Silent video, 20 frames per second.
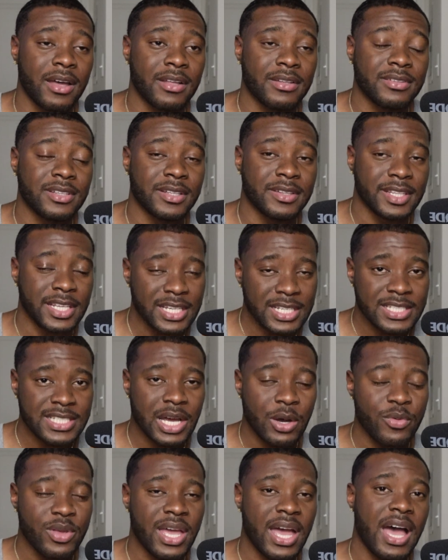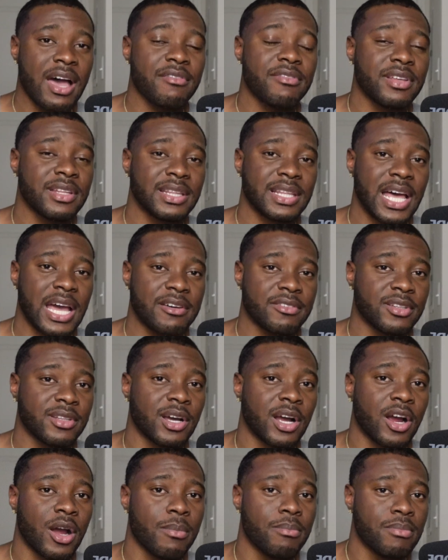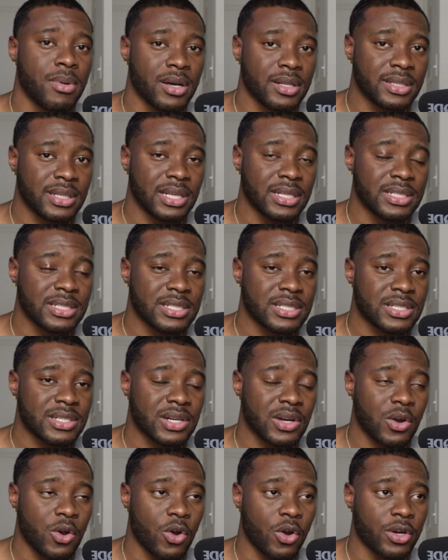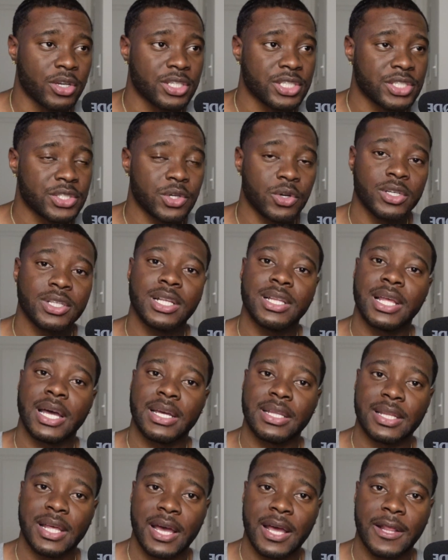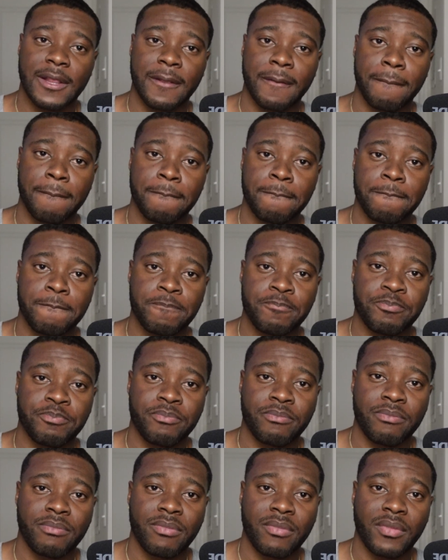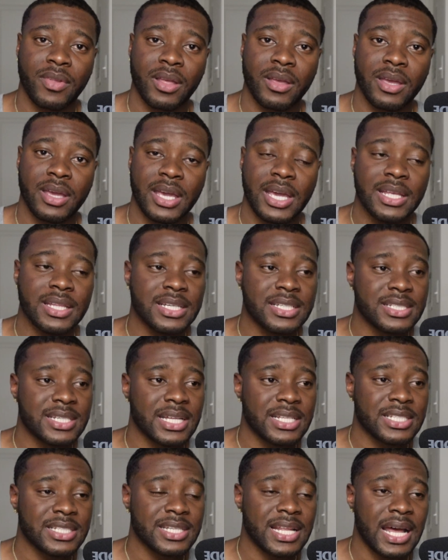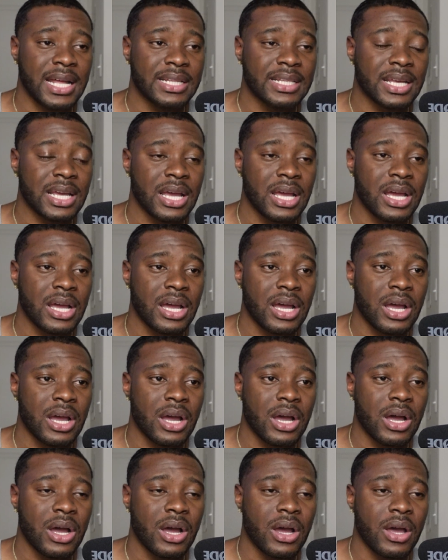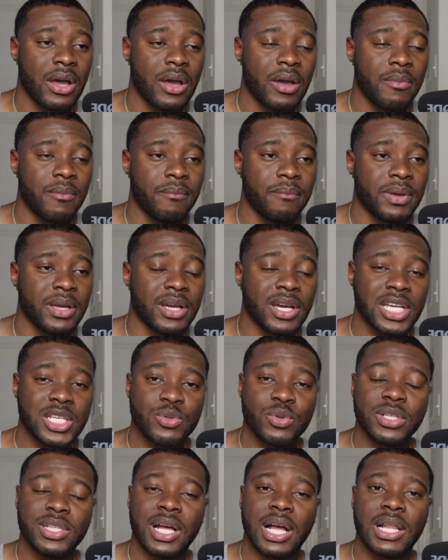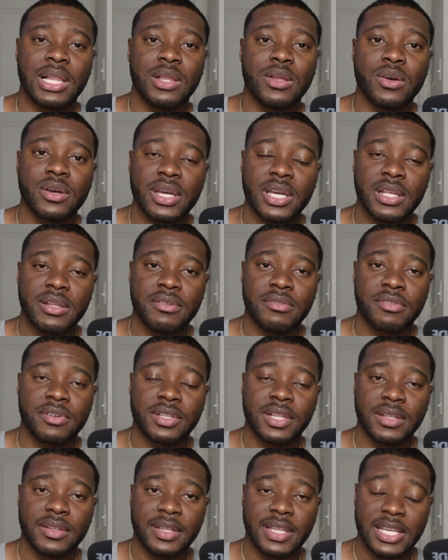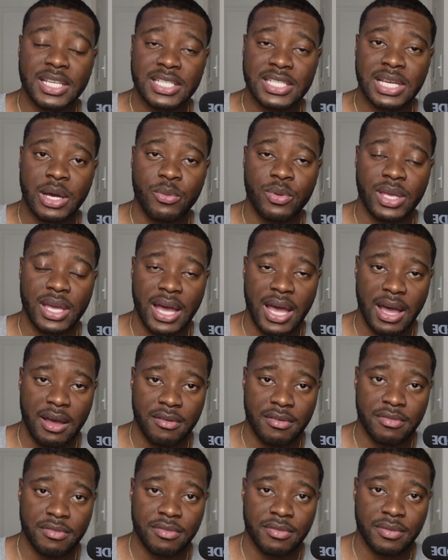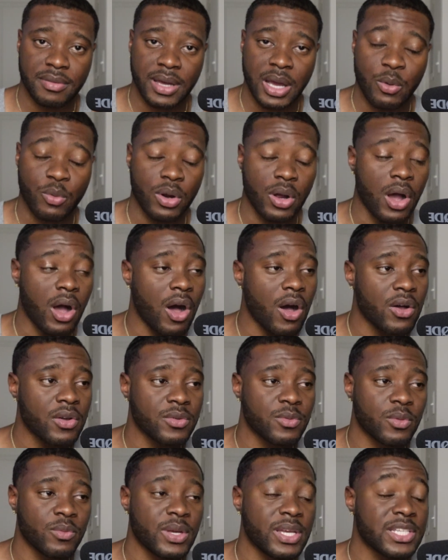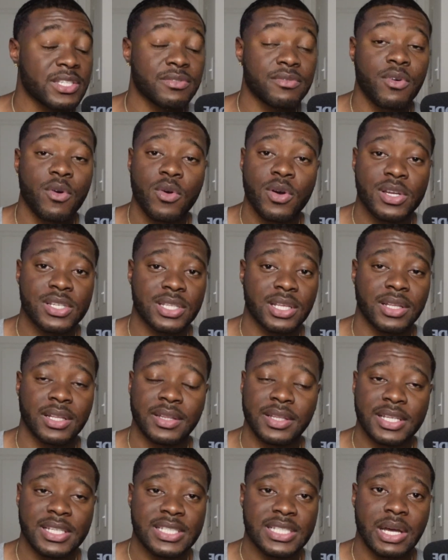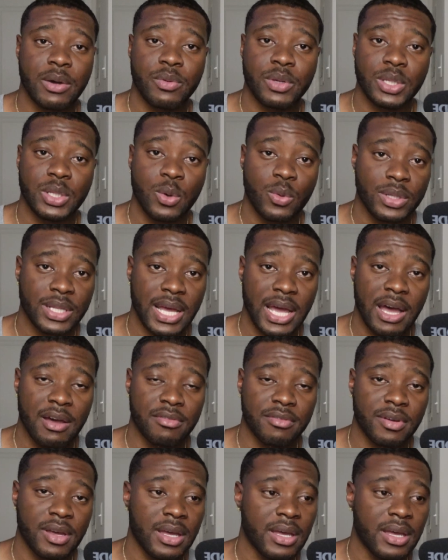The things that we have in life that are abundant or sort of like that, in a sense that because we're not looking for the things that we have, and we're always focused on the things that we don't have,